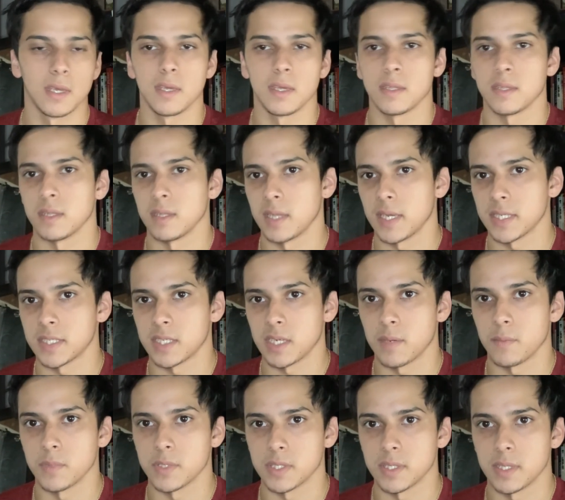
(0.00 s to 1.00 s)
last
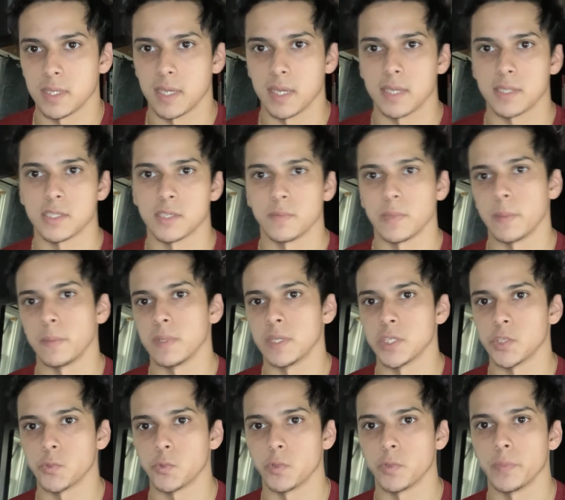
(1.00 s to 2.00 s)
job wasn't the answer, maybe
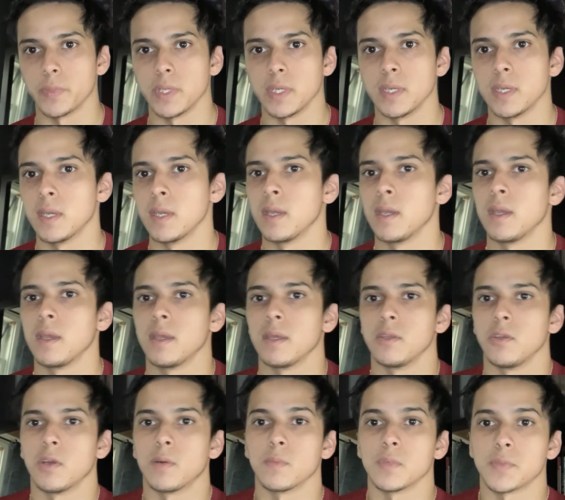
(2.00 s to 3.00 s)
this one will be. And
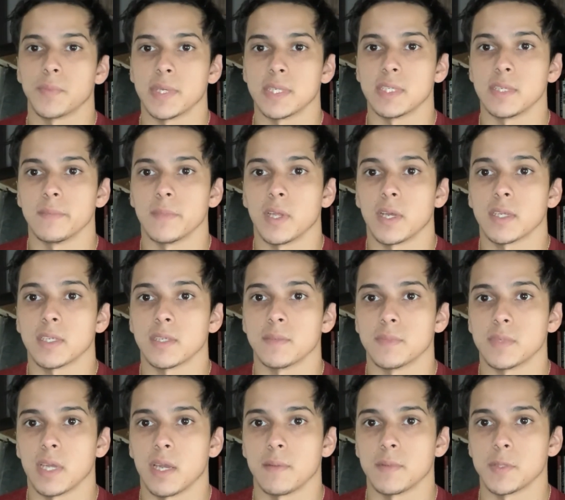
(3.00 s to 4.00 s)
you almost might seem lost
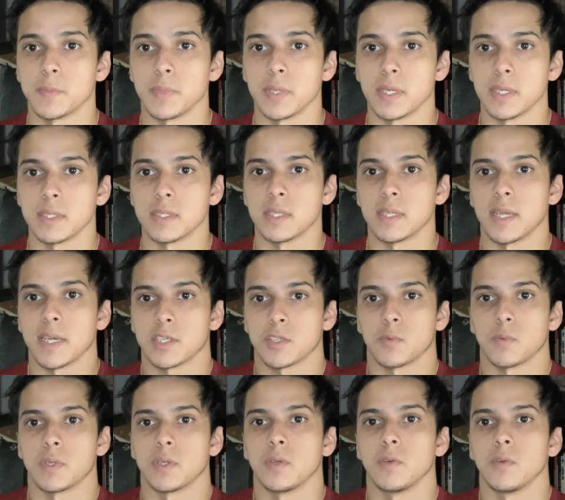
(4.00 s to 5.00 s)
sometimes, because the next
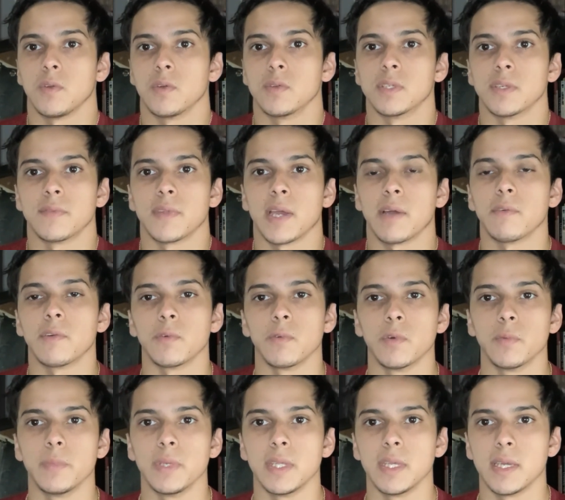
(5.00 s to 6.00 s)
one, who knows if that one
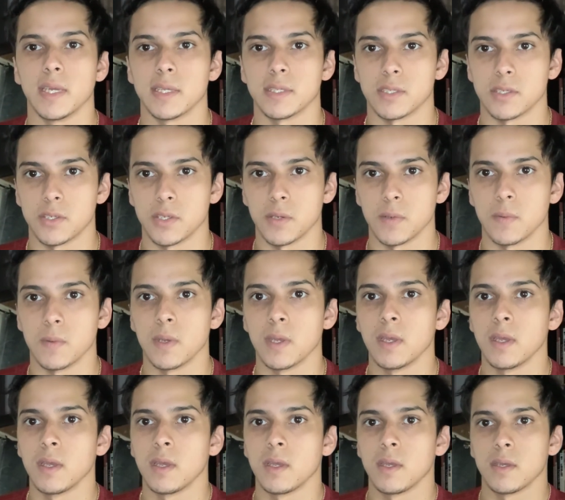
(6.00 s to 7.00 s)
will be the answer too.
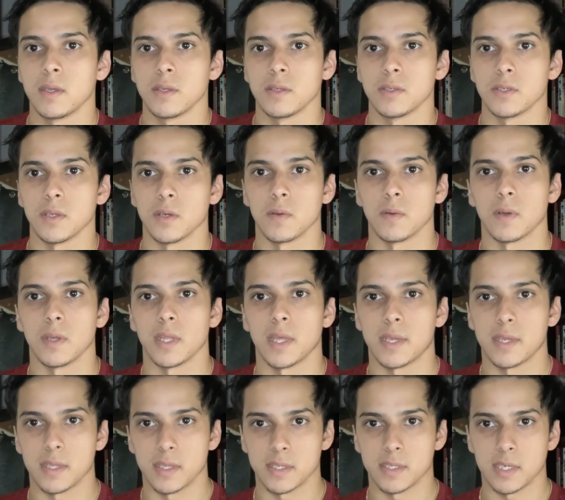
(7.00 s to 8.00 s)
So a
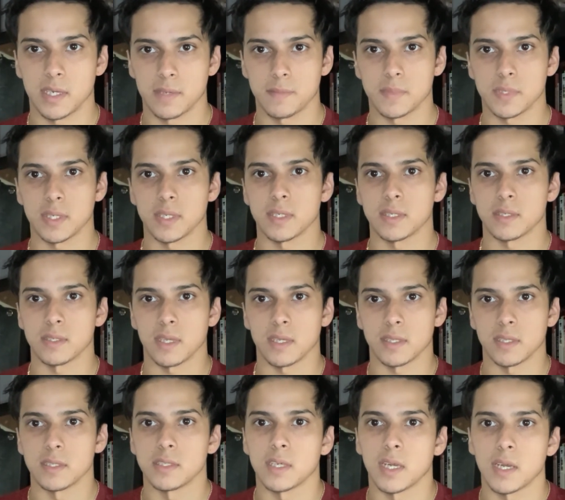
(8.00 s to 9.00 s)
lot of the times it's not
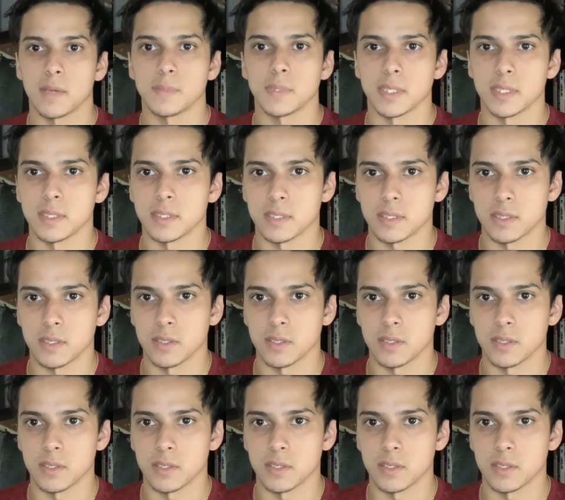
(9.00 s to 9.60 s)
the jobs, it's